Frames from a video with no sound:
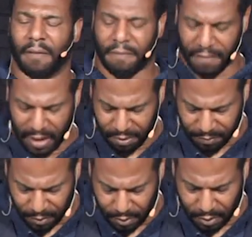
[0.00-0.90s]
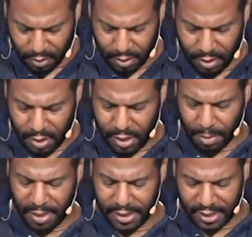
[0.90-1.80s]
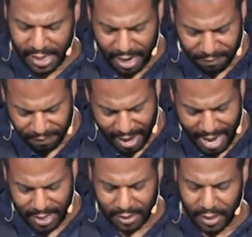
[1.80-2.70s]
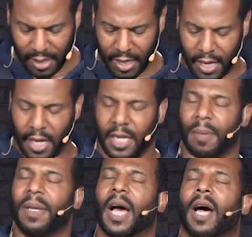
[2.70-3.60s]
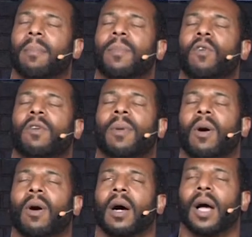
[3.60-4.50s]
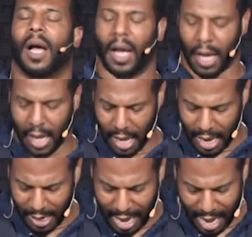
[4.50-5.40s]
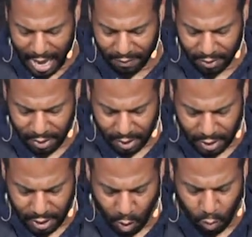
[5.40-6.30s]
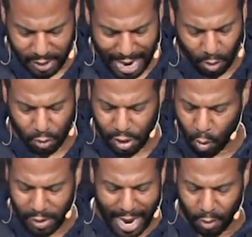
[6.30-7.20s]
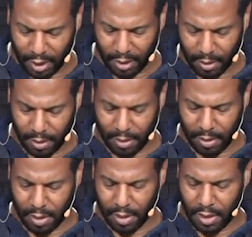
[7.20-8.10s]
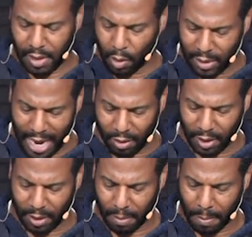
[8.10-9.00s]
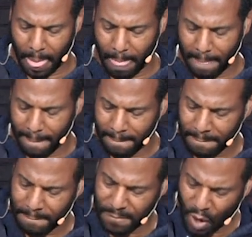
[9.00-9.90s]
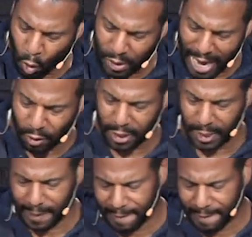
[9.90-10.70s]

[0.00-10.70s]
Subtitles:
faithful, to be steadfast, to be unmovable, and have no doubt. No doubting. No doubting. No doubting.